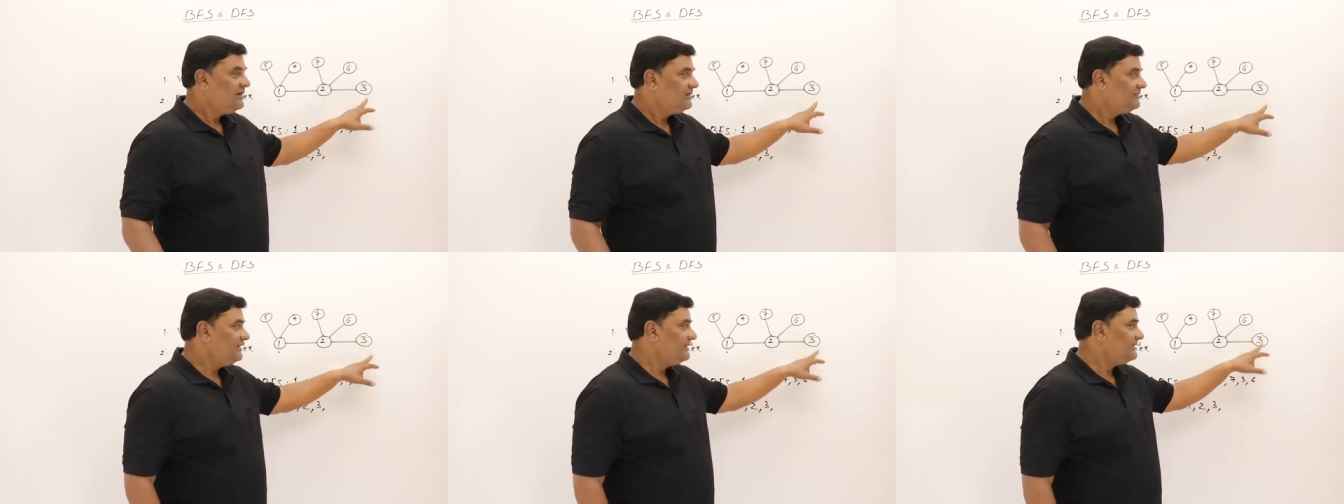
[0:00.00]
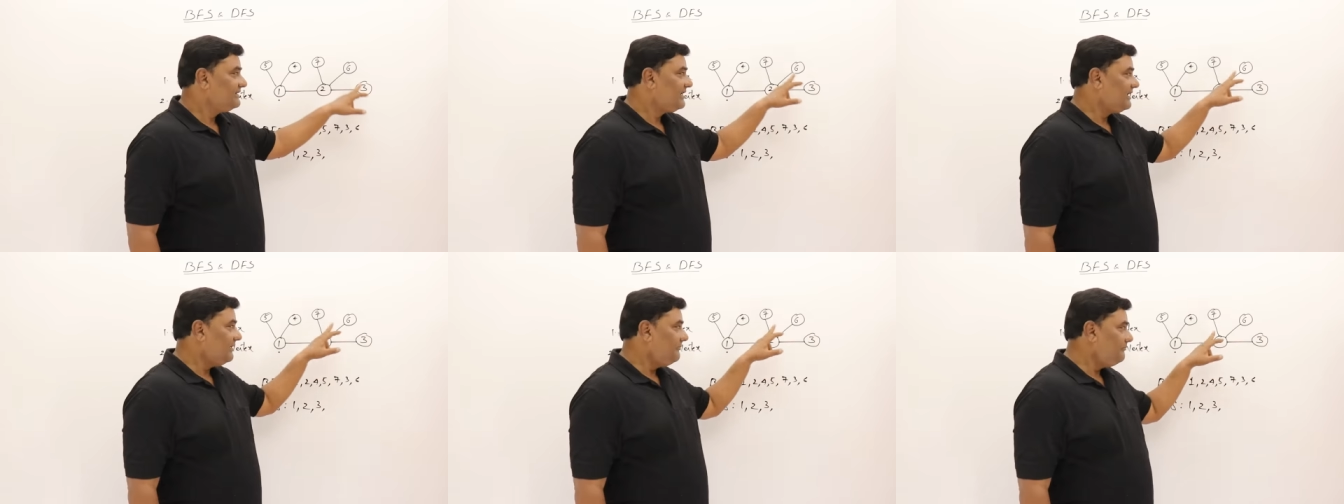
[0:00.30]

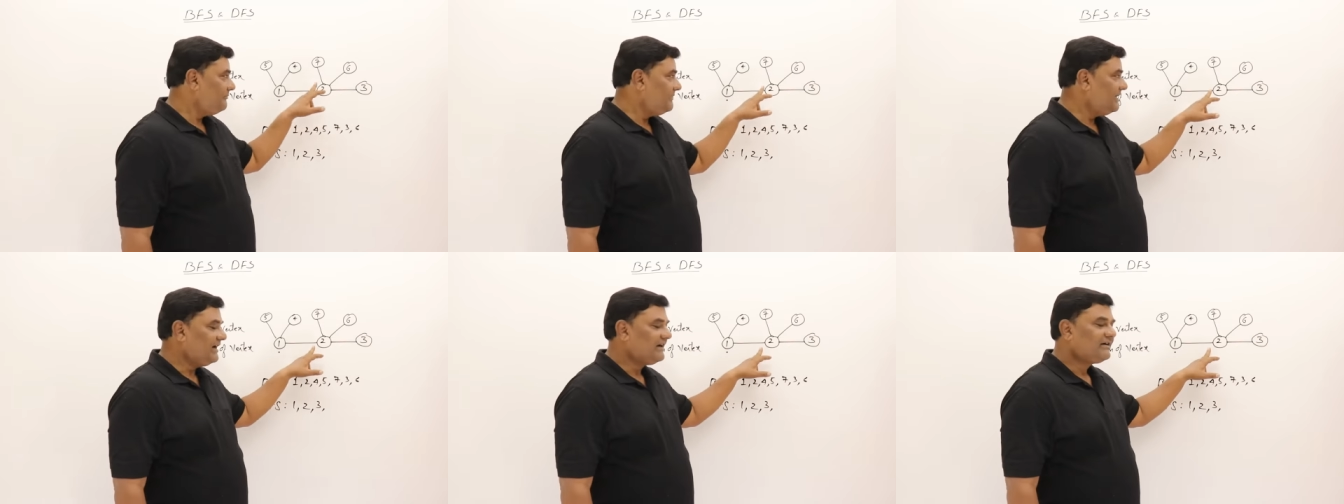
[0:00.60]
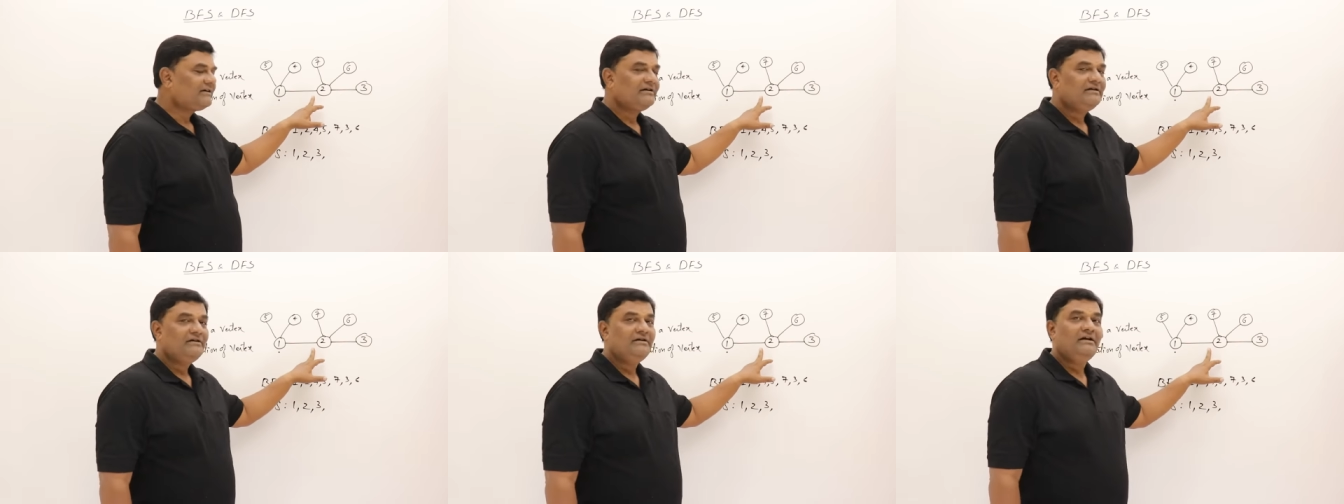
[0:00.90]
Then come
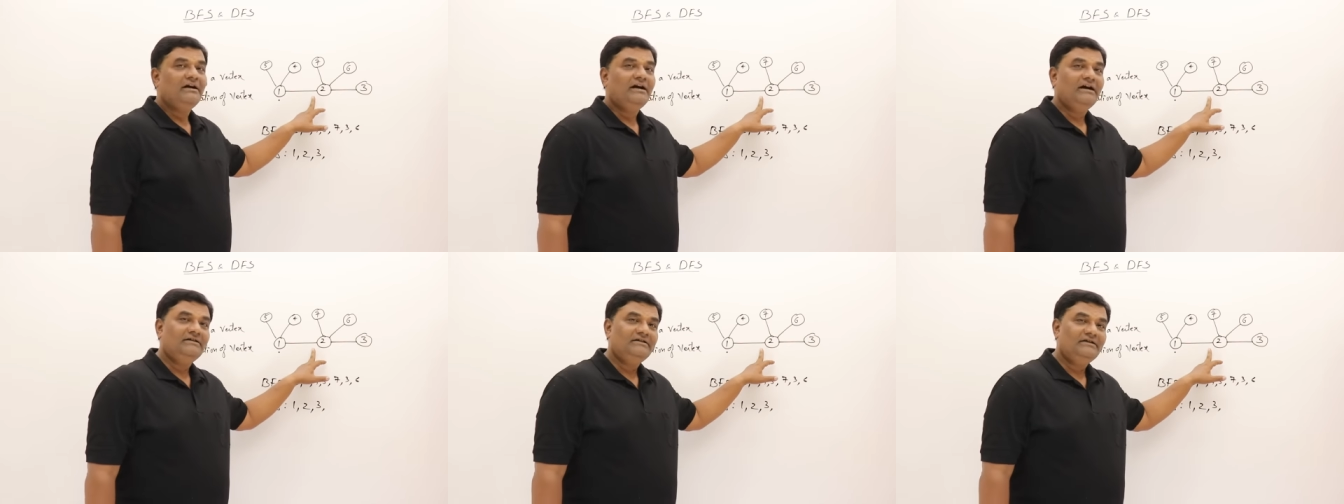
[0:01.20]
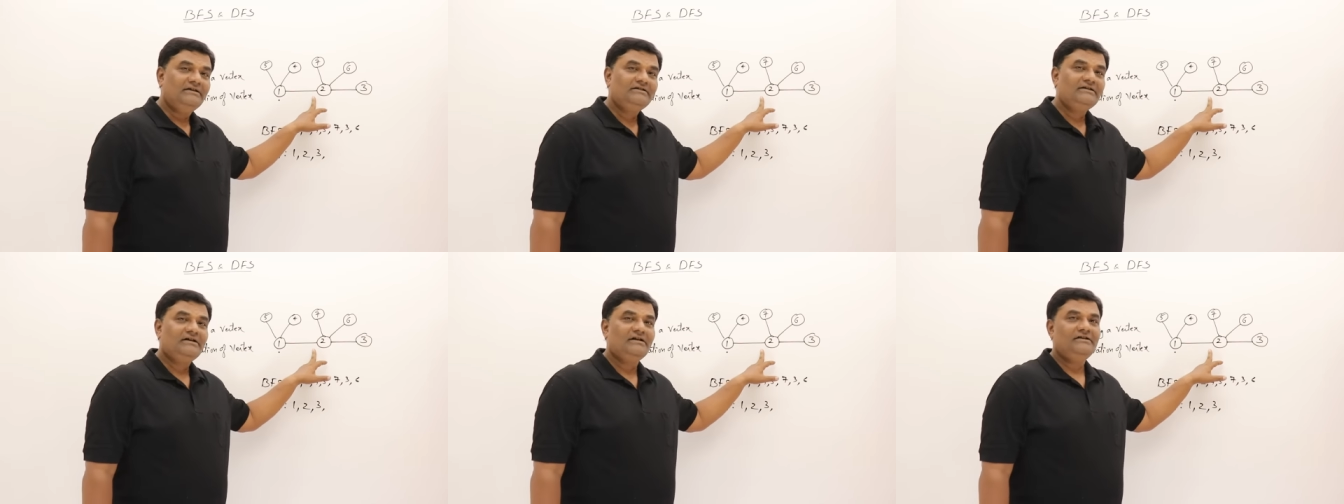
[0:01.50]
back and
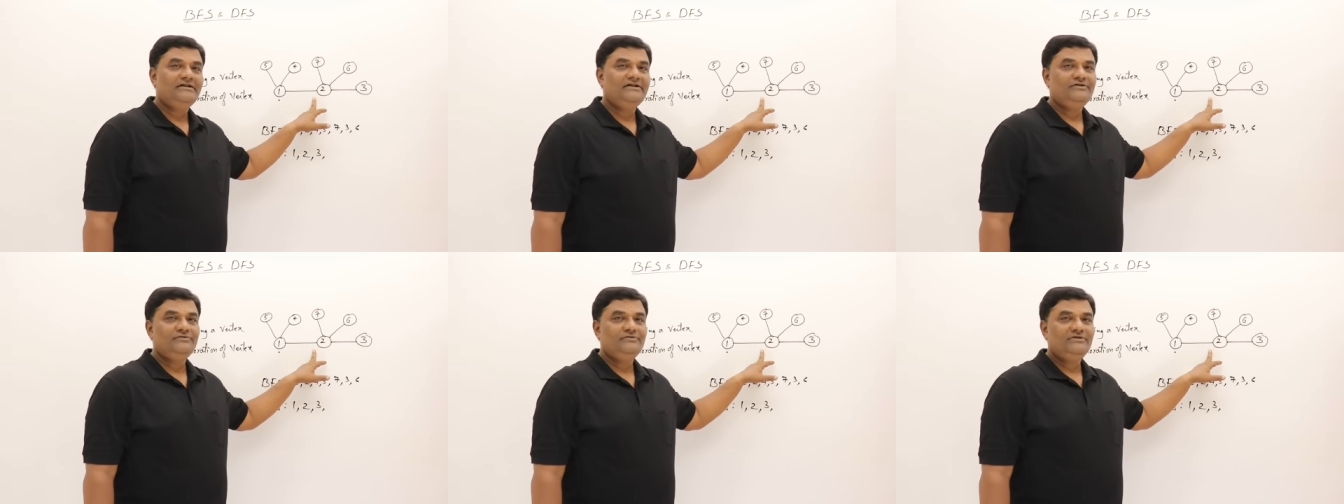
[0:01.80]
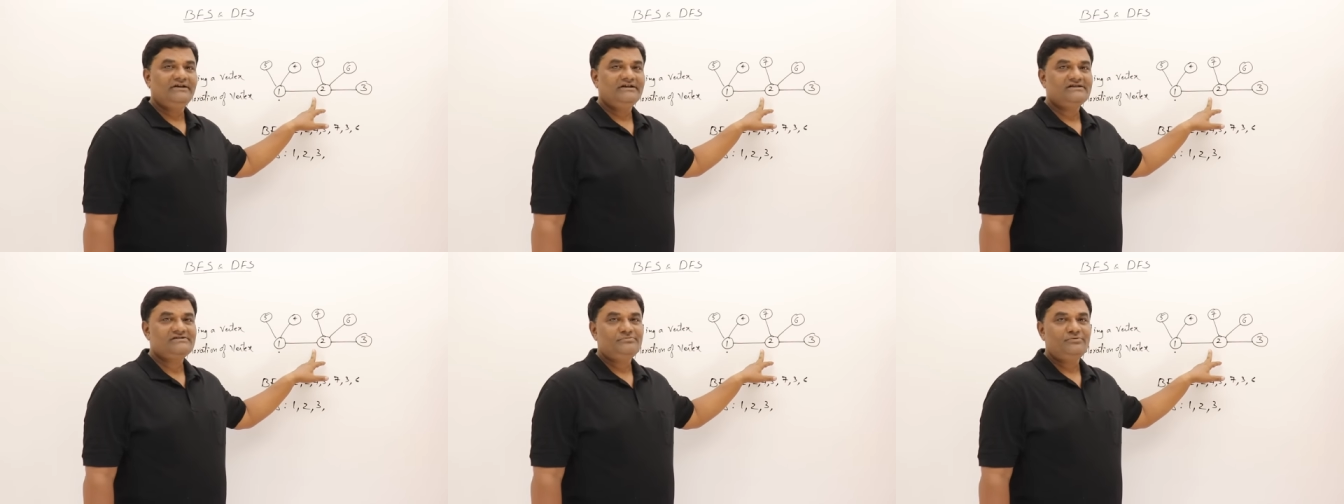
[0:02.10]
then continue
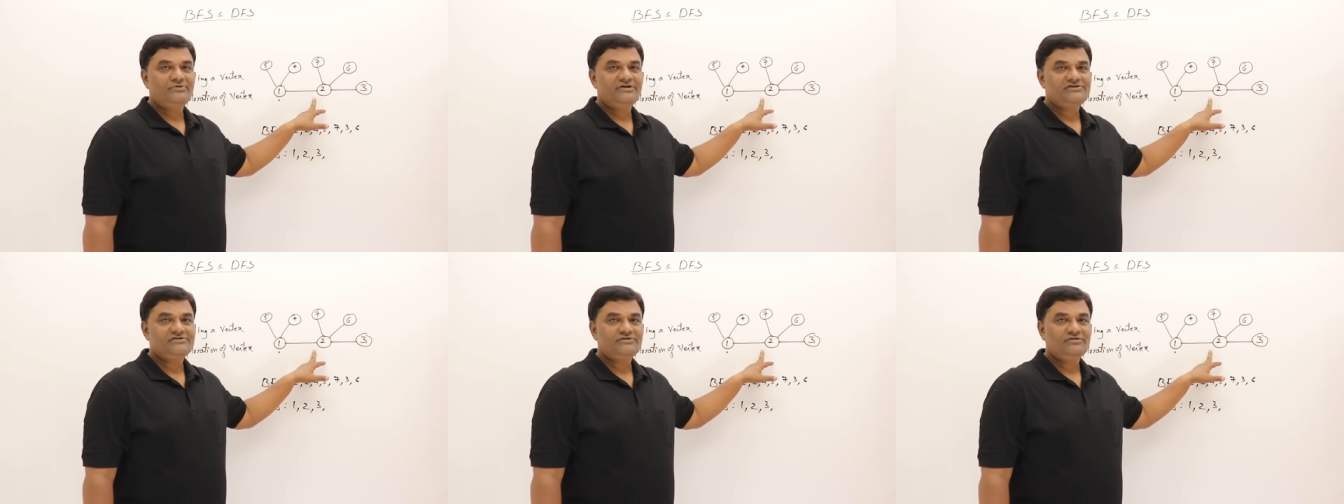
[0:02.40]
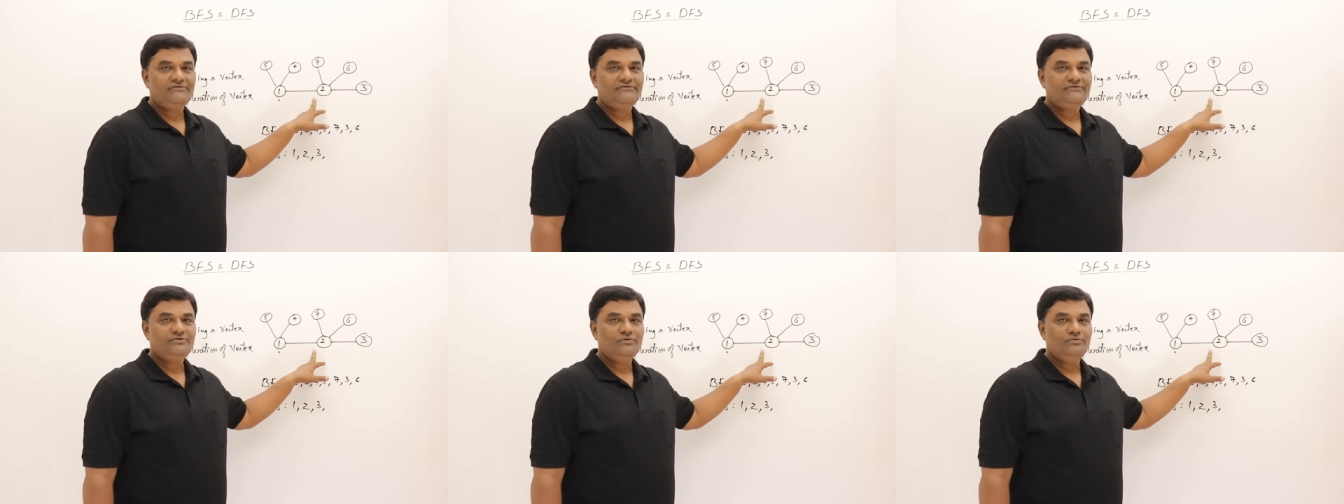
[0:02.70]
the
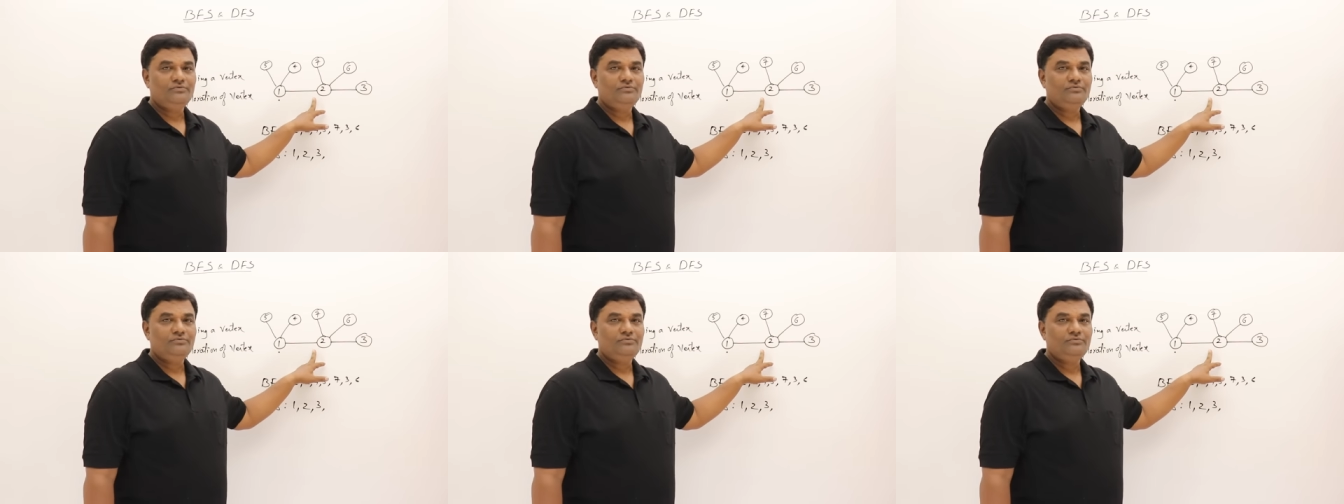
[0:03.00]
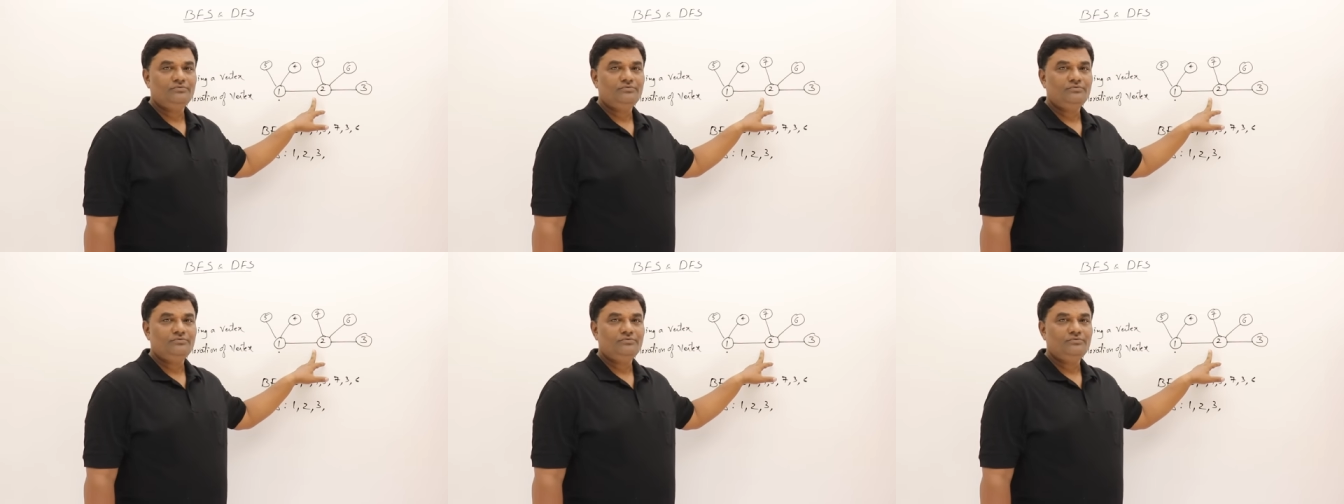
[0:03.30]
exploration of 2.